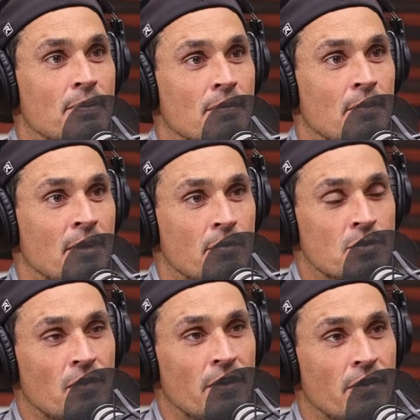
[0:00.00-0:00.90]
Yeah,
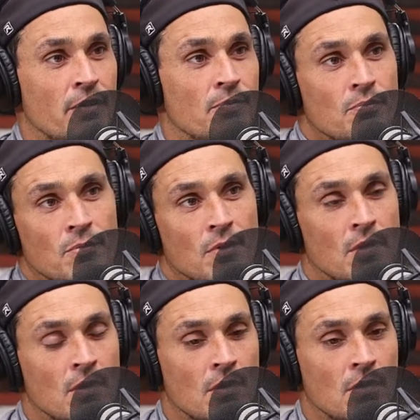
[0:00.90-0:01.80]
that's what you said.
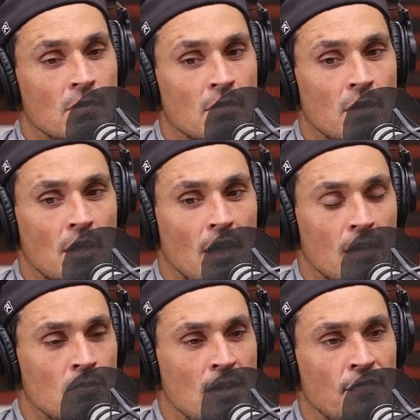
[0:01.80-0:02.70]
I was paying attention. Yeah,
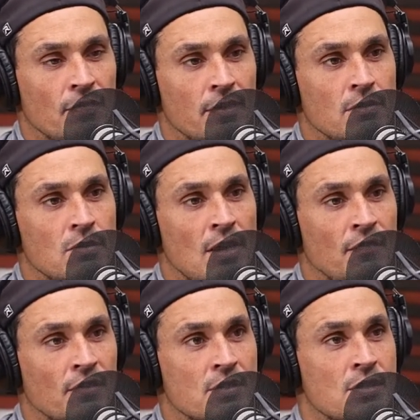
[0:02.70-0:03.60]
you
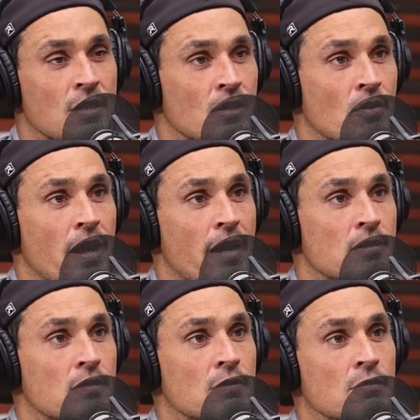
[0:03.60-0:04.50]
definitely see the
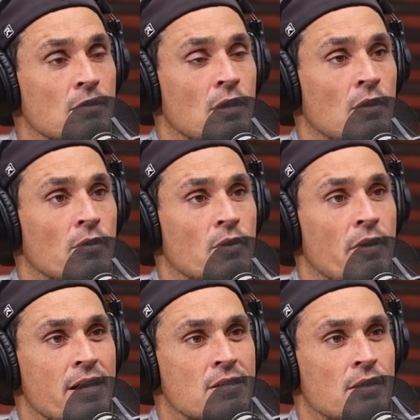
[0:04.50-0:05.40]
cracks. The
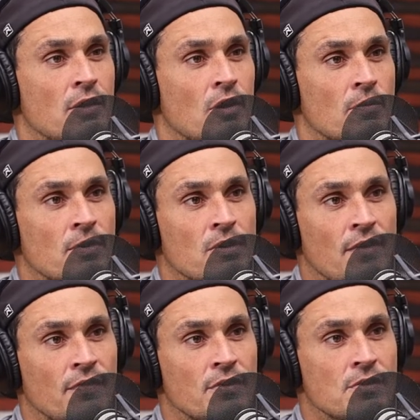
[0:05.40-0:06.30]
cracks in the armor. You
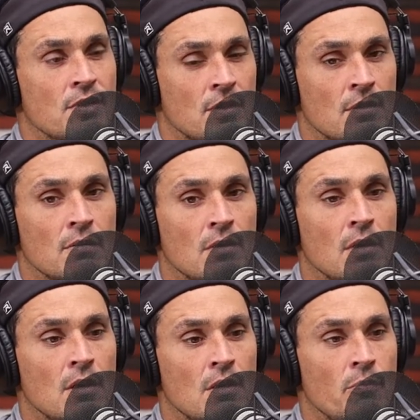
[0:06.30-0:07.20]
definitely see that
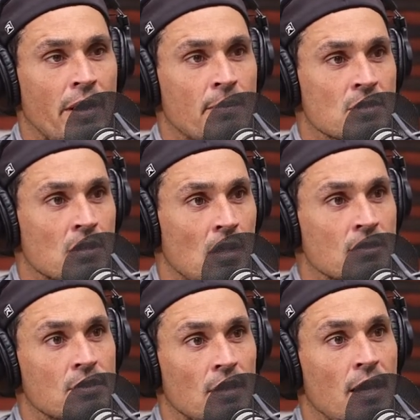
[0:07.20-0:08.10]
Bama's
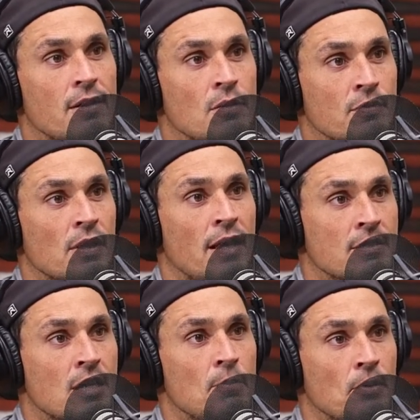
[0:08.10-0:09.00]
lost a lot over the
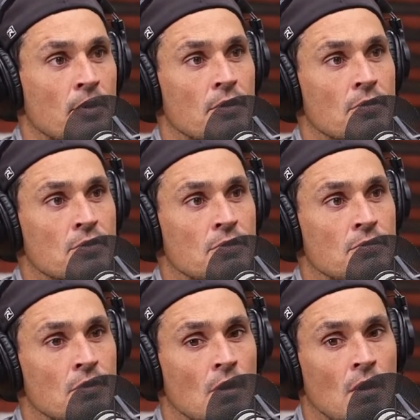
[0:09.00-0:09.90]
last couple years,
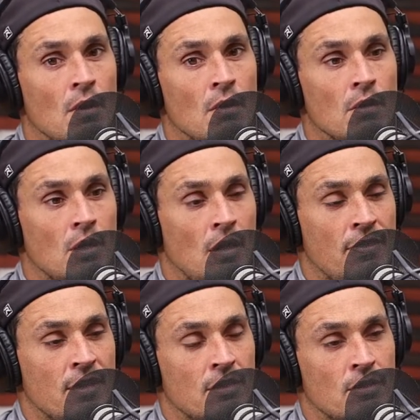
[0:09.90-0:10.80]
and I
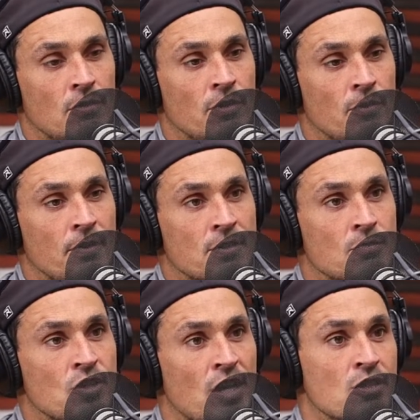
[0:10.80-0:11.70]
think there'll be
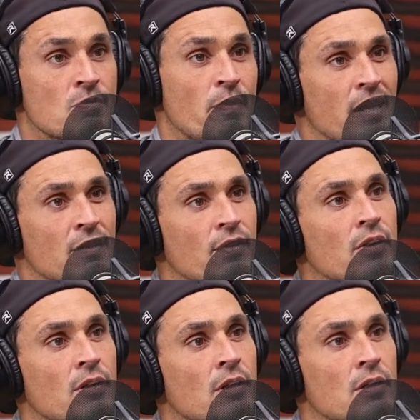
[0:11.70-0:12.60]
some changes made if they're
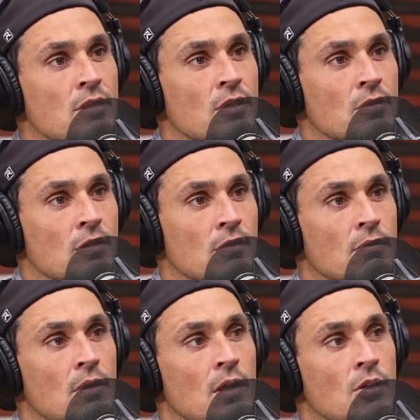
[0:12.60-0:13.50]
going to continue to
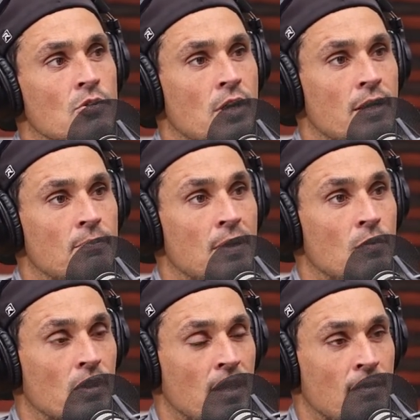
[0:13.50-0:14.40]
try to be
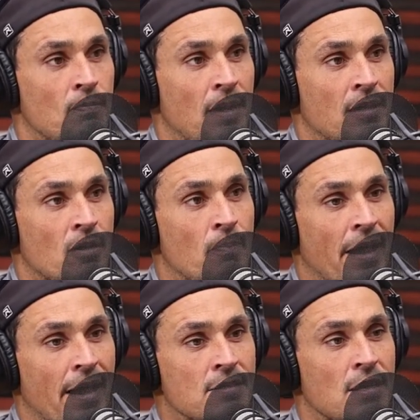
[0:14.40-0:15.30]
what they've been in the
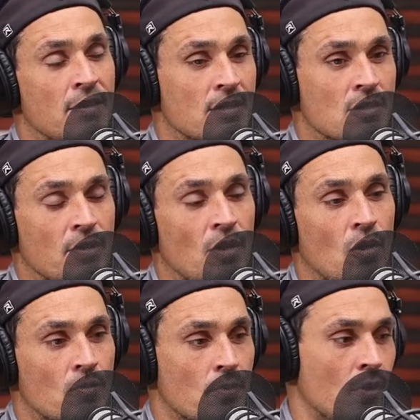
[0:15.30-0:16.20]
past. And I think it's going to be
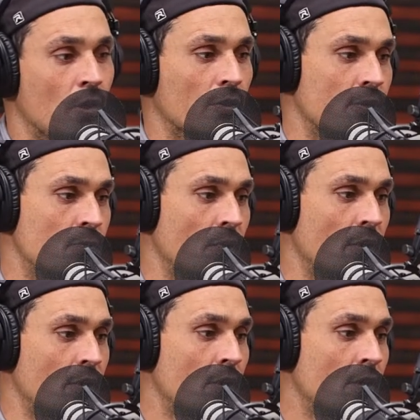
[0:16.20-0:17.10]
hard regardless, but.